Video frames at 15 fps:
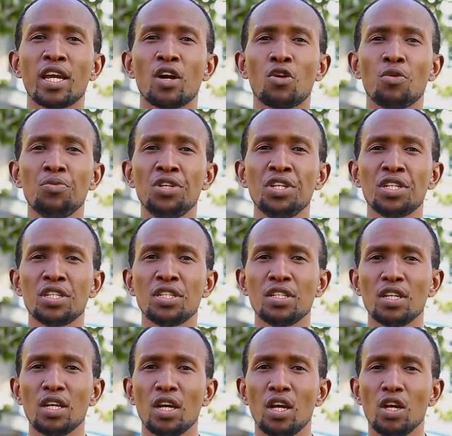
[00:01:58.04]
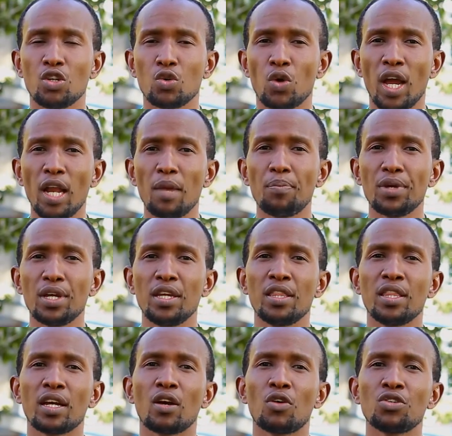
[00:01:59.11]
communities, to help in
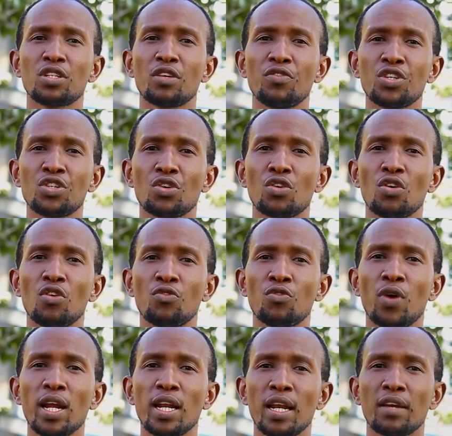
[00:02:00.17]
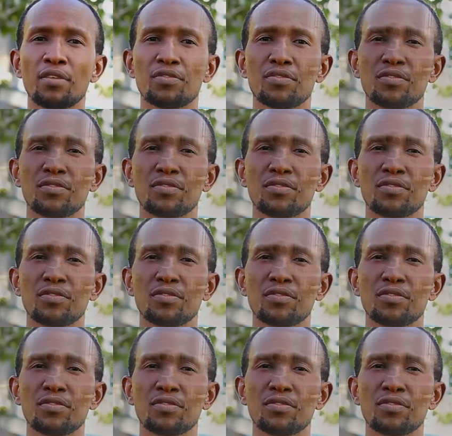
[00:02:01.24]
the conservation of wildlife.